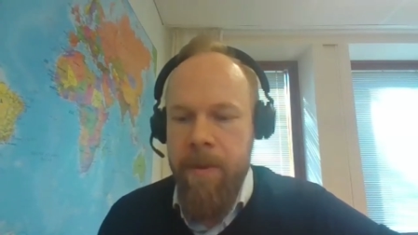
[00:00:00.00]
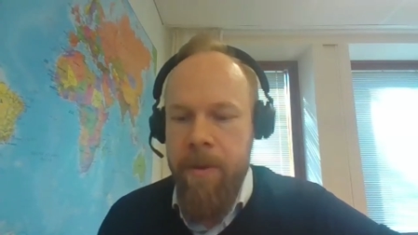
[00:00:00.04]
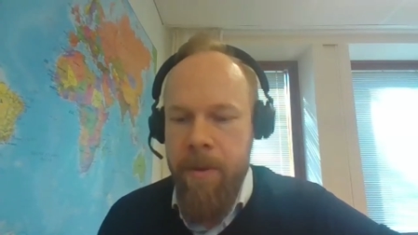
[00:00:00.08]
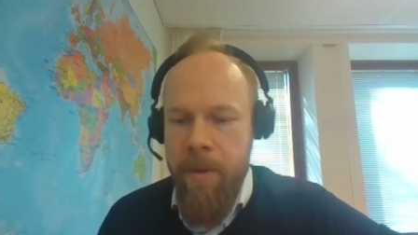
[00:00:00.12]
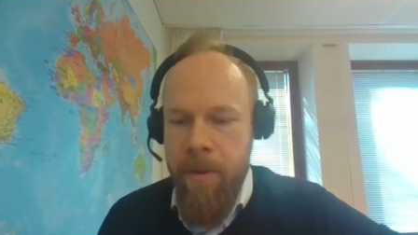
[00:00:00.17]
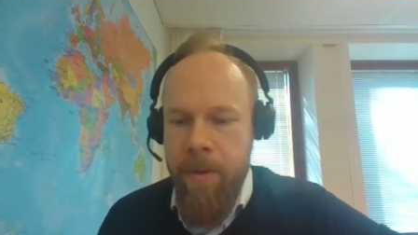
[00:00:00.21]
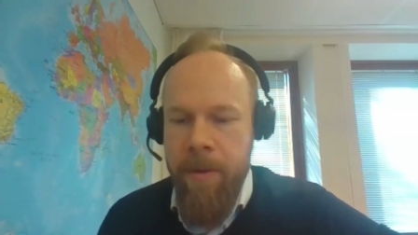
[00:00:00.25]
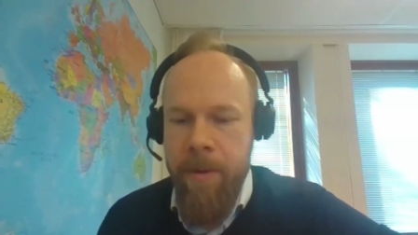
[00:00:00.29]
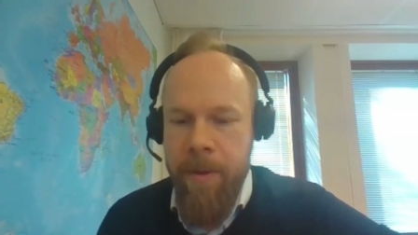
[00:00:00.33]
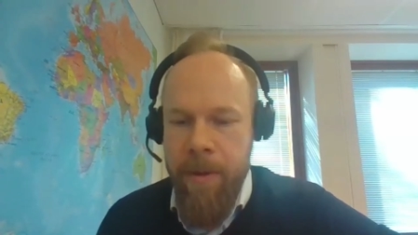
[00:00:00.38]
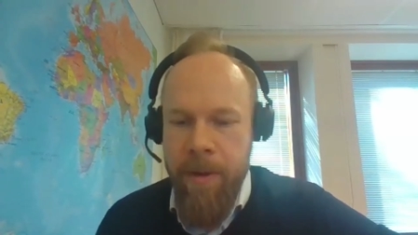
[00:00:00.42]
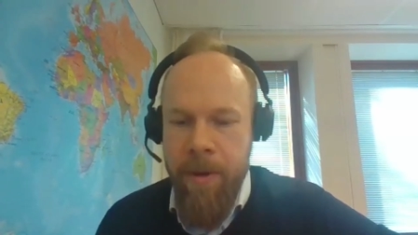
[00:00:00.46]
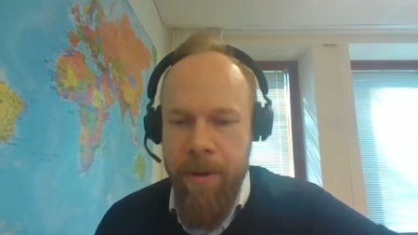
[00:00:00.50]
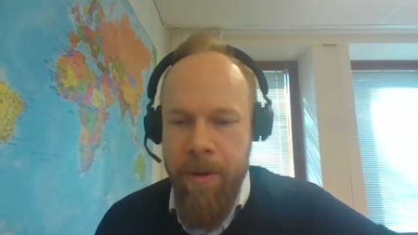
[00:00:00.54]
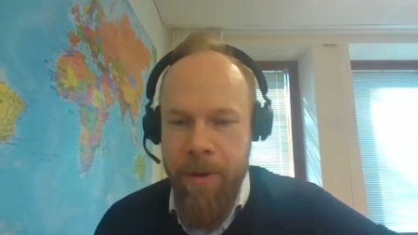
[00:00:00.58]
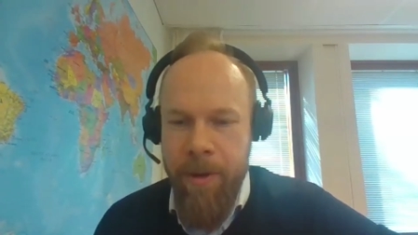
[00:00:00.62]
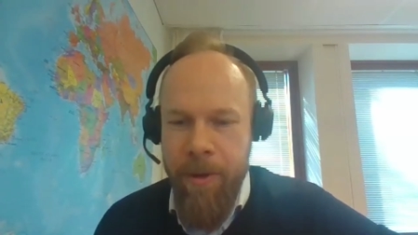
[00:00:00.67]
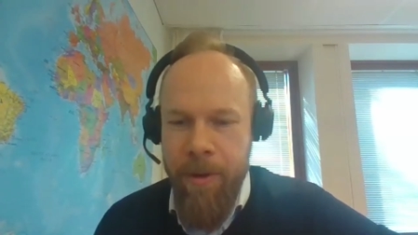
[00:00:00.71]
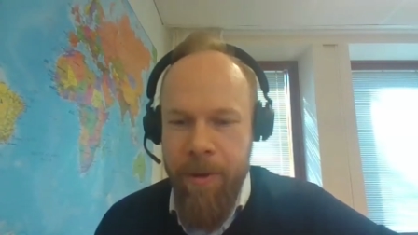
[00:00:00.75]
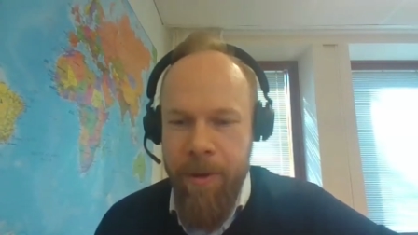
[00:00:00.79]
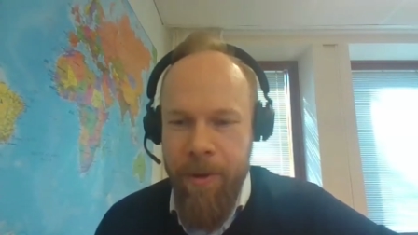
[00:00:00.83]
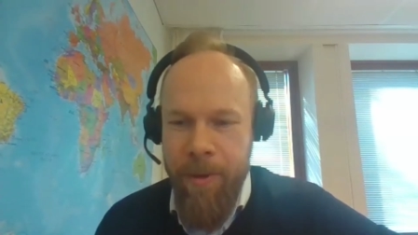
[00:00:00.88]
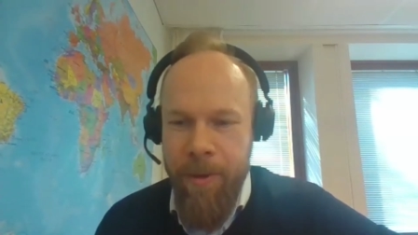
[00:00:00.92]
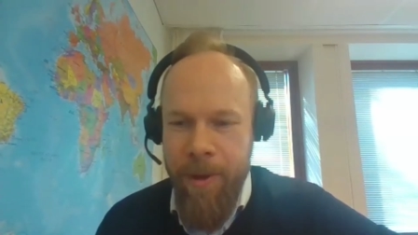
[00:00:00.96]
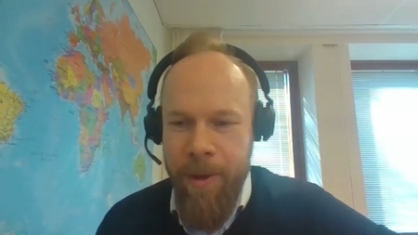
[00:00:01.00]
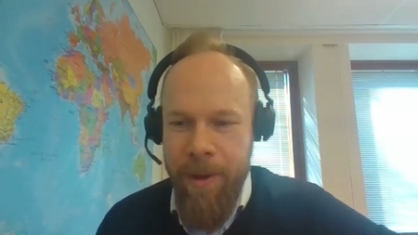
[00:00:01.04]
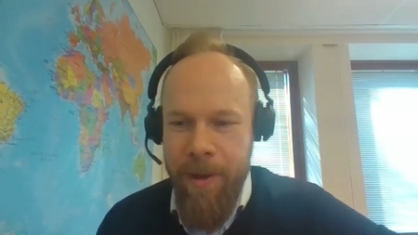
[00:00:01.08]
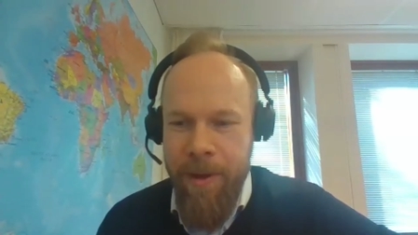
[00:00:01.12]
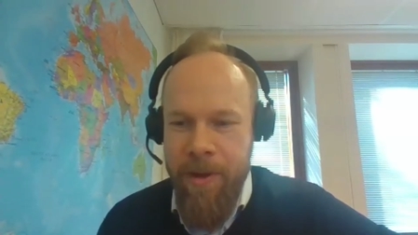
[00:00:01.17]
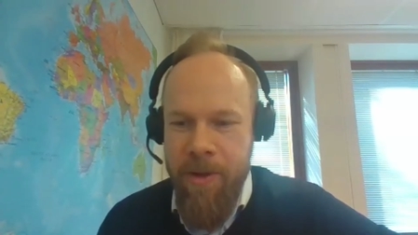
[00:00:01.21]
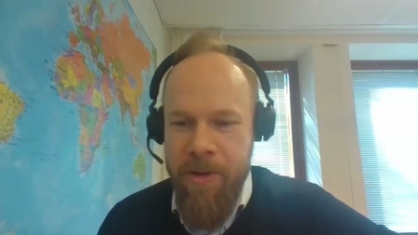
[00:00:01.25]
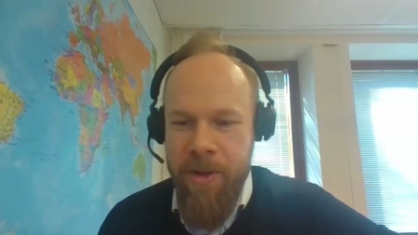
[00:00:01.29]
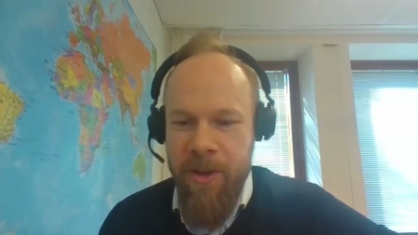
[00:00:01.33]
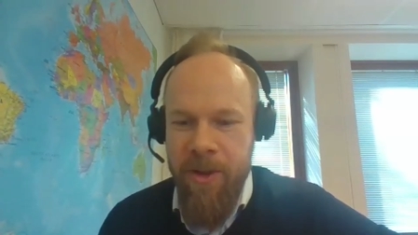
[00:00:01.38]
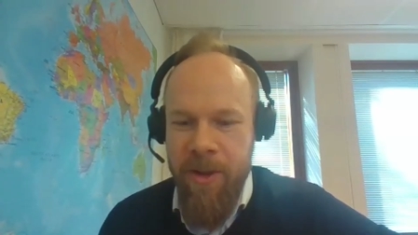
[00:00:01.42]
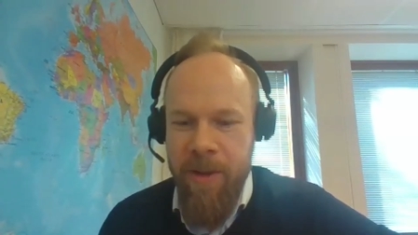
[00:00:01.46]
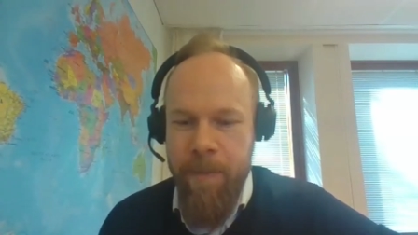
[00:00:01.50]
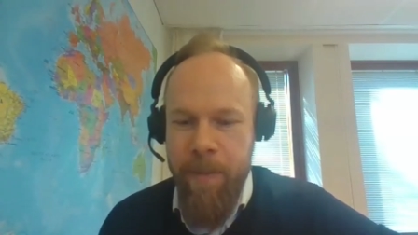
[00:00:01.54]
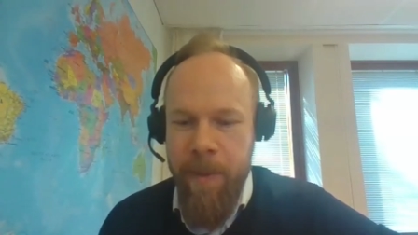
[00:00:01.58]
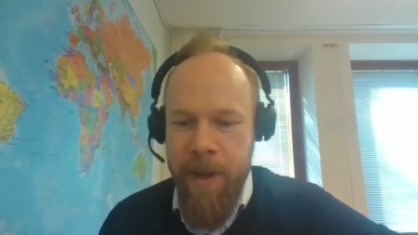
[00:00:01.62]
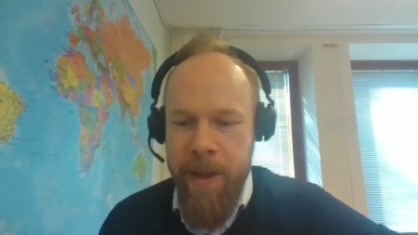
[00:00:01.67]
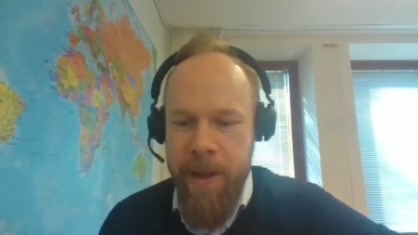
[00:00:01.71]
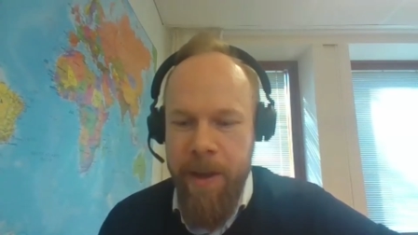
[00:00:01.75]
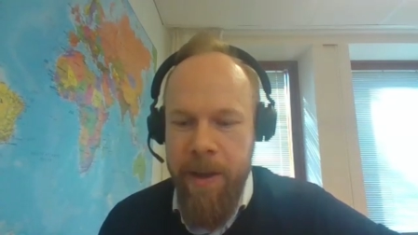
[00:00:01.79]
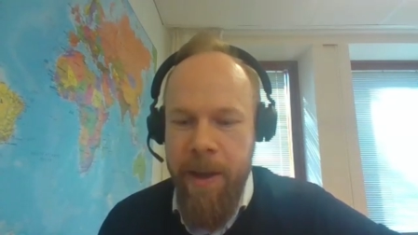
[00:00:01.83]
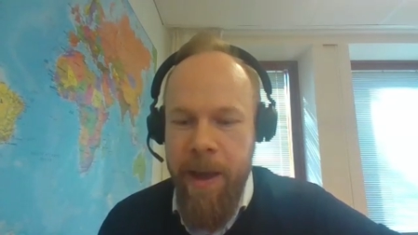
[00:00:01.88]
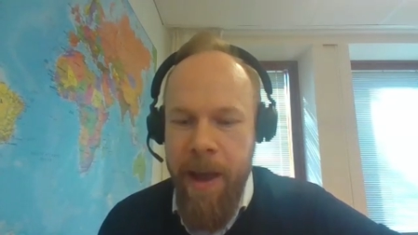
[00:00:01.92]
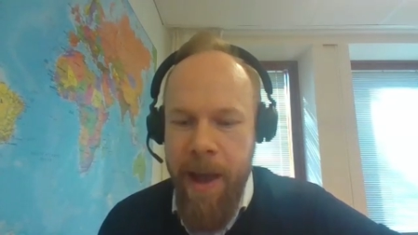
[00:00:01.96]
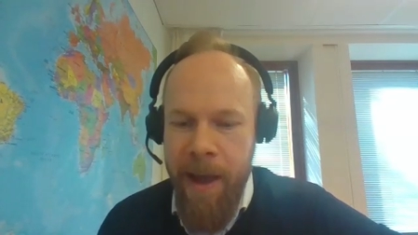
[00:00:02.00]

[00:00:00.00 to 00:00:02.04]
you you know you, you can just simply